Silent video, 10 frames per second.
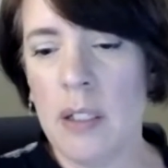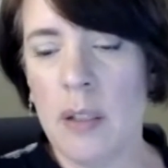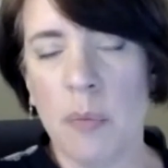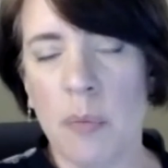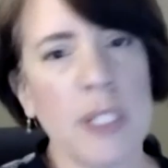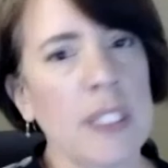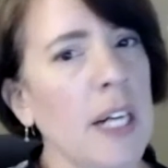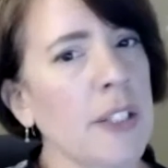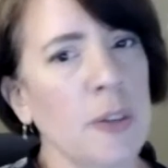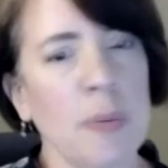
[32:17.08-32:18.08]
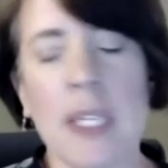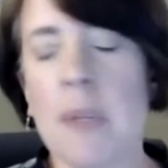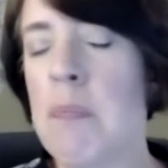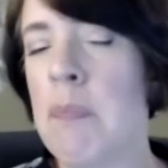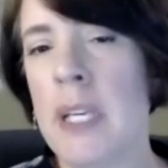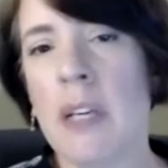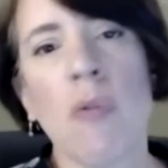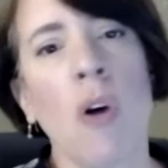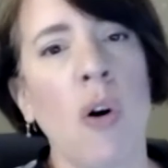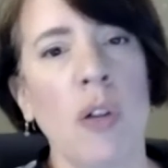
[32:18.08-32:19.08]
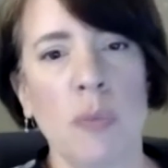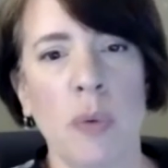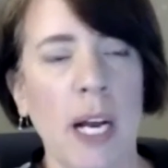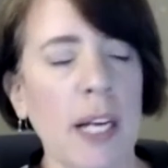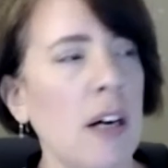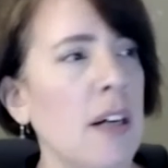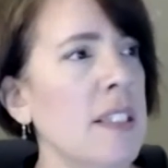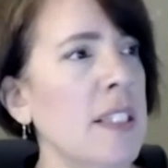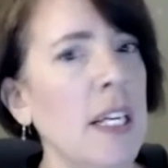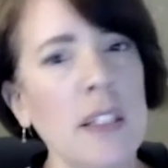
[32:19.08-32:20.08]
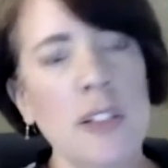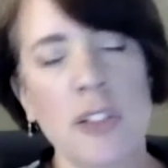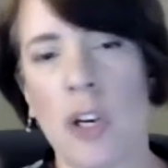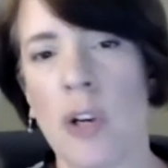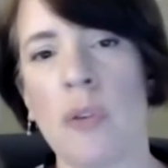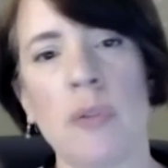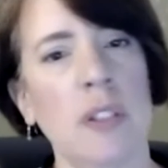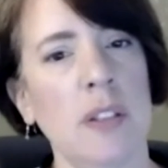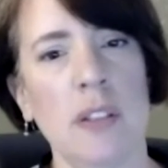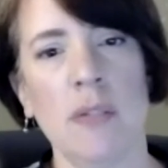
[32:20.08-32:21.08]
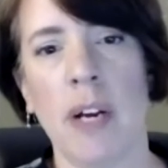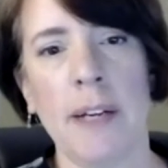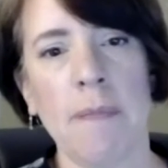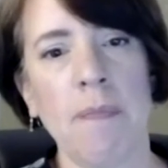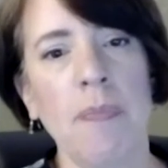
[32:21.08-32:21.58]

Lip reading: boy, doctors play a big role in what I call setting the tone, right?